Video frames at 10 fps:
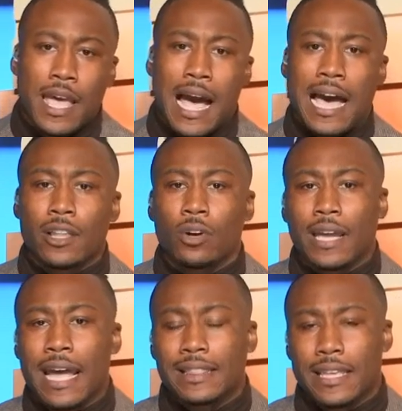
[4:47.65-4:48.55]
I look
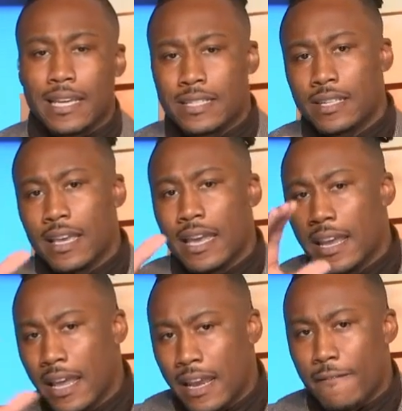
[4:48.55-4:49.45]
at this in the
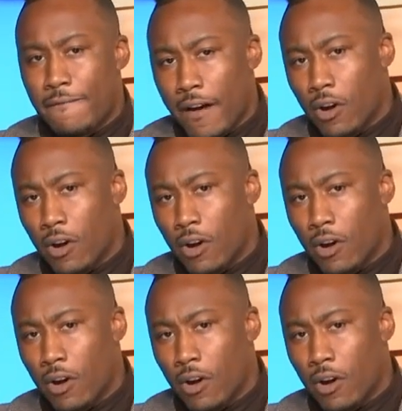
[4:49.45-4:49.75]
NFL,